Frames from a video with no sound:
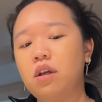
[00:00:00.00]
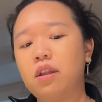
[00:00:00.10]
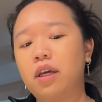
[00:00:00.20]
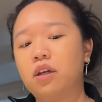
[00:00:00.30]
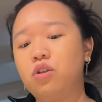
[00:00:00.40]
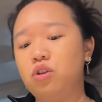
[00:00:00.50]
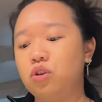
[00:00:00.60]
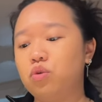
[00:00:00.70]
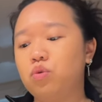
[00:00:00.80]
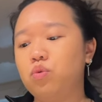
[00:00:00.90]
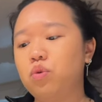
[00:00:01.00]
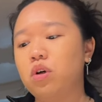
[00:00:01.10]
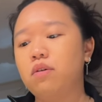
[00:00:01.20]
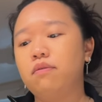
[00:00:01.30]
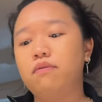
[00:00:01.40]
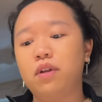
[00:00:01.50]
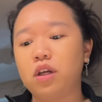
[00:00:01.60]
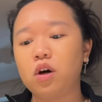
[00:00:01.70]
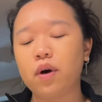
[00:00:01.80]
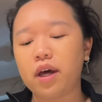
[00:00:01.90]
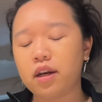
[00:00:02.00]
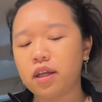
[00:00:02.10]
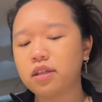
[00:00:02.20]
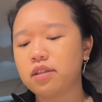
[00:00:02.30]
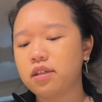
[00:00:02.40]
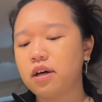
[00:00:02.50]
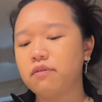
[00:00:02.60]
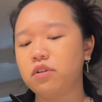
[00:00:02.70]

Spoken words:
like do video editing stuff.